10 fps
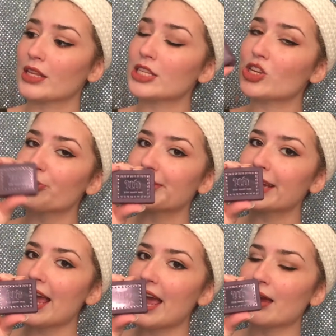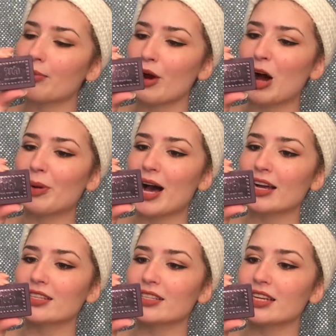this Urban Decay brow
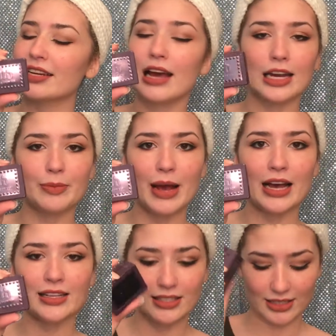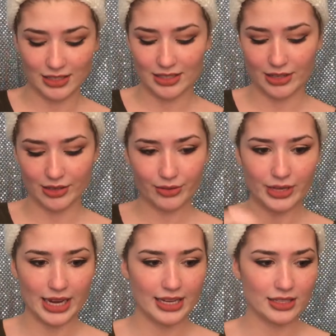box in Honey Pot, so
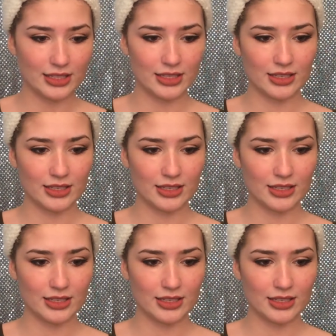yes.